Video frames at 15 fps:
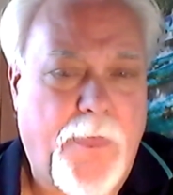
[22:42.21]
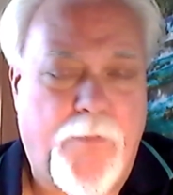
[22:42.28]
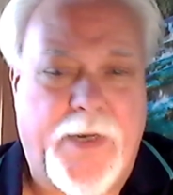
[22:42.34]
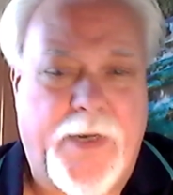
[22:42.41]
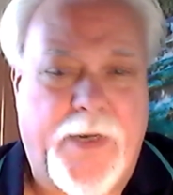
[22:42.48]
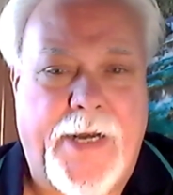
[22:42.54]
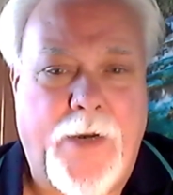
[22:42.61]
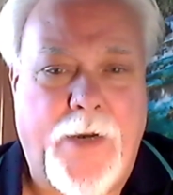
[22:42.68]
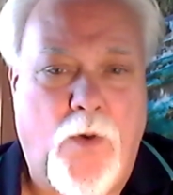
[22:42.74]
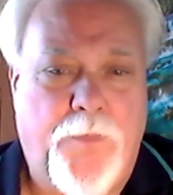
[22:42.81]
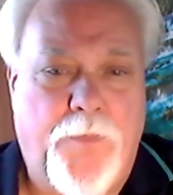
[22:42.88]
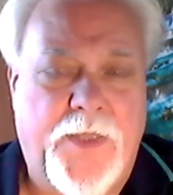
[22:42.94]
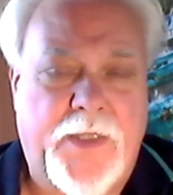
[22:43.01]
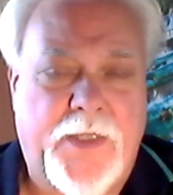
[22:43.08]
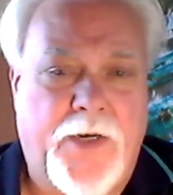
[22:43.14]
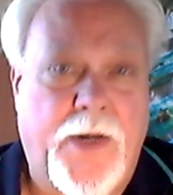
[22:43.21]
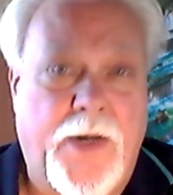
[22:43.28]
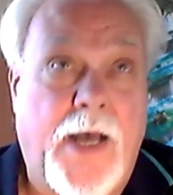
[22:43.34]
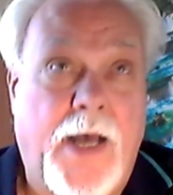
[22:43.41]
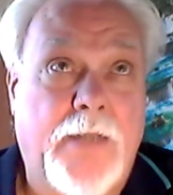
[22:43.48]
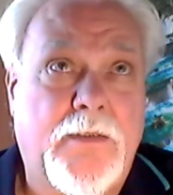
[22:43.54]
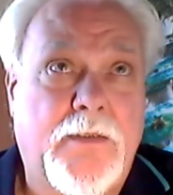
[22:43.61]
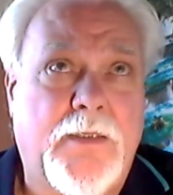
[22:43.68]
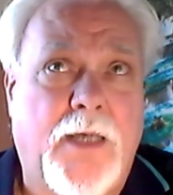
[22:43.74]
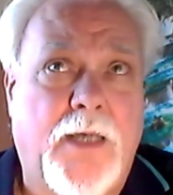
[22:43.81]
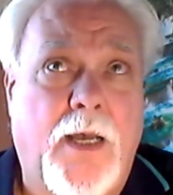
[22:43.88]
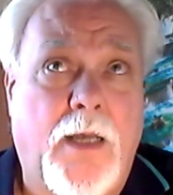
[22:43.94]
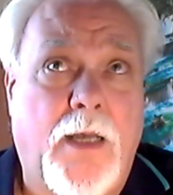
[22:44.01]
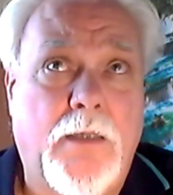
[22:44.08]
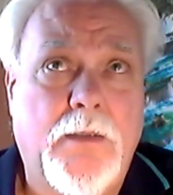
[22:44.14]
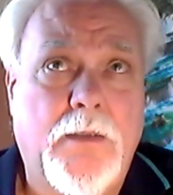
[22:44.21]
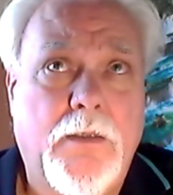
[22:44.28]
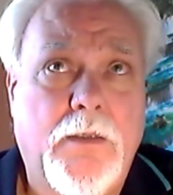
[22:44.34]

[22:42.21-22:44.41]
but I hope that they're not uh,